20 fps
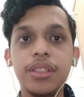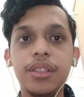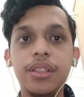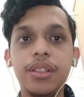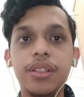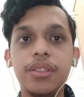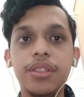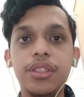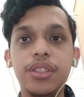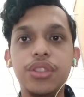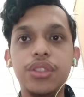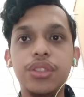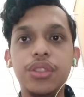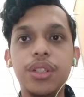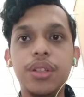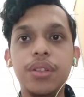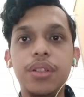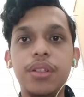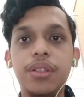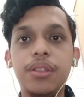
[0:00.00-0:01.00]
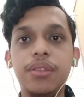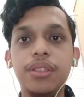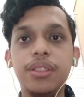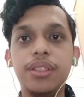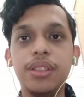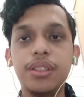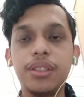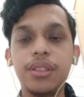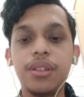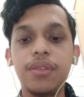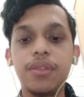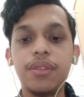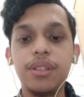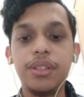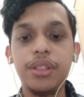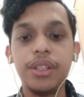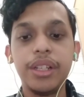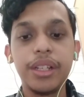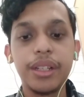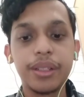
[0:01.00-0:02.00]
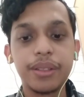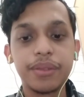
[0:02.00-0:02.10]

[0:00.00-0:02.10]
in order to know the result of learning.